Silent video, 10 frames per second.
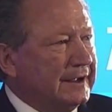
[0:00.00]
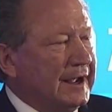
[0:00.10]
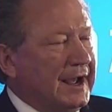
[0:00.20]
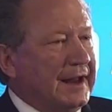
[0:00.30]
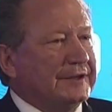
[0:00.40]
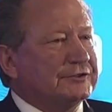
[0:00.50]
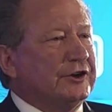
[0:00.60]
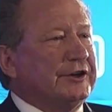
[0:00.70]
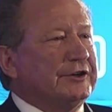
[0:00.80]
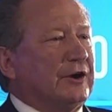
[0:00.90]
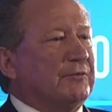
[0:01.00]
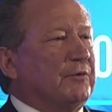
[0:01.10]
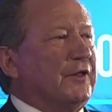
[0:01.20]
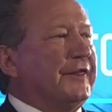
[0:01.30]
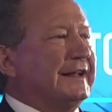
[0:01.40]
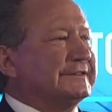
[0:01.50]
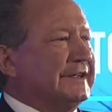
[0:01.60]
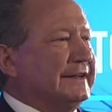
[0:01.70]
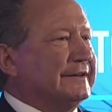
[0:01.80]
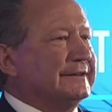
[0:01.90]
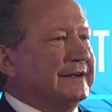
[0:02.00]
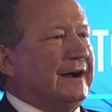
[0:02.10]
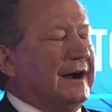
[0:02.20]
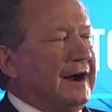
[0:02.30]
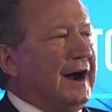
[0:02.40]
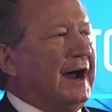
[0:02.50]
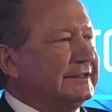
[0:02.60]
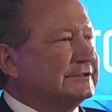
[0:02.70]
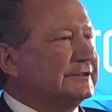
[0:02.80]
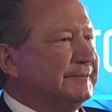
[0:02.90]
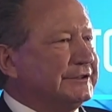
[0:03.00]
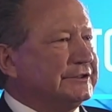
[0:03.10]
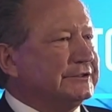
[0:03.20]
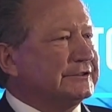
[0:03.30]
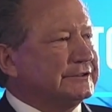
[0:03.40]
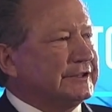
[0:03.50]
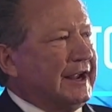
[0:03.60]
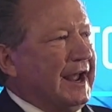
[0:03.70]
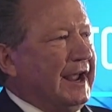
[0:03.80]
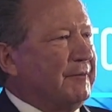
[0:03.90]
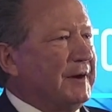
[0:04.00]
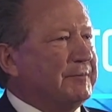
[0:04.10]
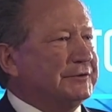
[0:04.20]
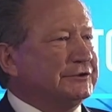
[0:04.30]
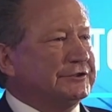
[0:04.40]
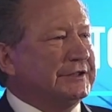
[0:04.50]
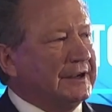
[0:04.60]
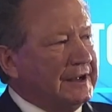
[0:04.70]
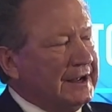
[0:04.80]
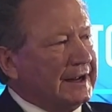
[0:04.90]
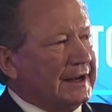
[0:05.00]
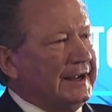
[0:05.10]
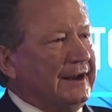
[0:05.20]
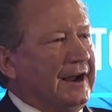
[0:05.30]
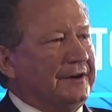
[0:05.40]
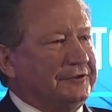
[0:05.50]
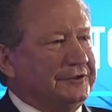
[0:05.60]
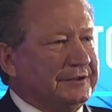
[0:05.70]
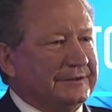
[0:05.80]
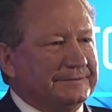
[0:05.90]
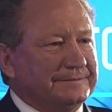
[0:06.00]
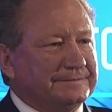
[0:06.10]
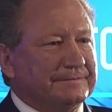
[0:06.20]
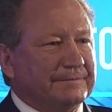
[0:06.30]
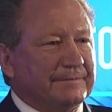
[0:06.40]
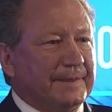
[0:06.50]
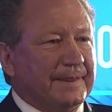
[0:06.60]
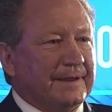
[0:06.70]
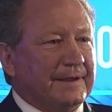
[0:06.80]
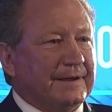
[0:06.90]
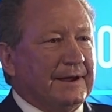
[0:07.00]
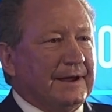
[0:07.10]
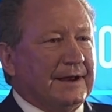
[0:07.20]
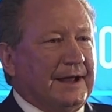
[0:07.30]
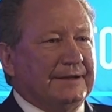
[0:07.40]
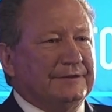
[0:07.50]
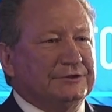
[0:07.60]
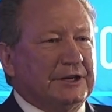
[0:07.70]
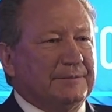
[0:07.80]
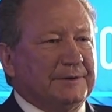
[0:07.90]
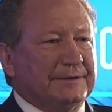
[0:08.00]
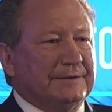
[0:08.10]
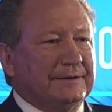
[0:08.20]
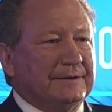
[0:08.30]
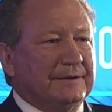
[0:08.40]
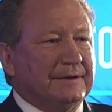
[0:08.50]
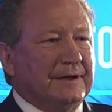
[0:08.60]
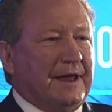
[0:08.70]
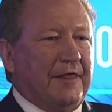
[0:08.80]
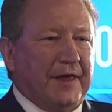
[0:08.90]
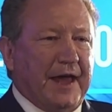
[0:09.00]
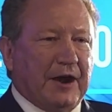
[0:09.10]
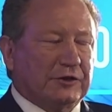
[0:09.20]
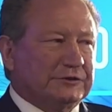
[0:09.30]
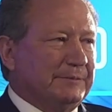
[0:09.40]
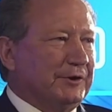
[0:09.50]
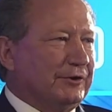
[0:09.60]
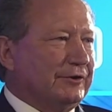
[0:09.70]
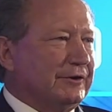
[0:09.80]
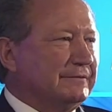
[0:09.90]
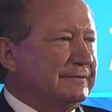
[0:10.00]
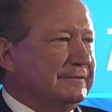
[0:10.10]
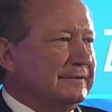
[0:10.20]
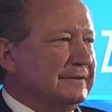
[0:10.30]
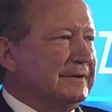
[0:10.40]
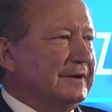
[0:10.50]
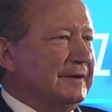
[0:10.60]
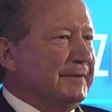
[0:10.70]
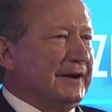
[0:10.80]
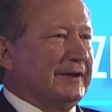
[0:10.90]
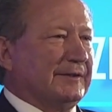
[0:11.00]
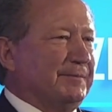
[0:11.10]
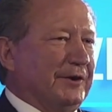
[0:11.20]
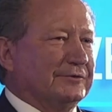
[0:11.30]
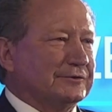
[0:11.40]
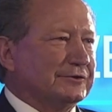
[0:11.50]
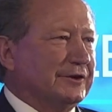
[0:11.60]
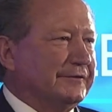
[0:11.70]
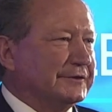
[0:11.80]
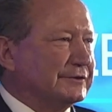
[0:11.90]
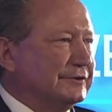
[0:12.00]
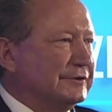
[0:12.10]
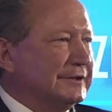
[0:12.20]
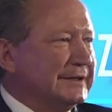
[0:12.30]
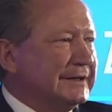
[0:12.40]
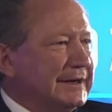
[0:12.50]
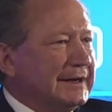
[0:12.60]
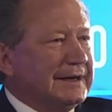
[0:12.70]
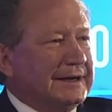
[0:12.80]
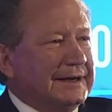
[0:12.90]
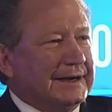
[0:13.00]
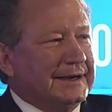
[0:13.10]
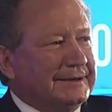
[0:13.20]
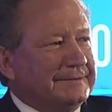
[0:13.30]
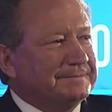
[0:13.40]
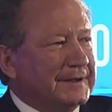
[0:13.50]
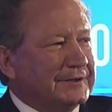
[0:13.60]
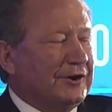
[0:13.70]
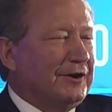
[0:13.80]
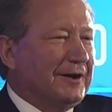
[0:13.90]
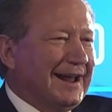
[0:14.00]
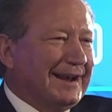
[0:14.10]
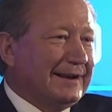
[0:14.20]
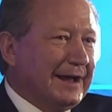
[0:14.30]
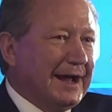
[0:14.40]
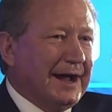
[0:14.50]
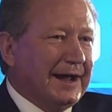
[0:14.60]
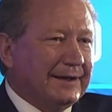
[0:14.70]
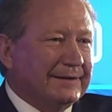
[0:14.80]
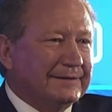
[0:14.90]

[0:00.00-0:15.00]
And I certainly don't want that sector to hide its emissions and say, hey, we're producing clean hydrogen. Ladies and gentlemen, that oxymoron, a bit like the Postal Service or, let's go a little harder,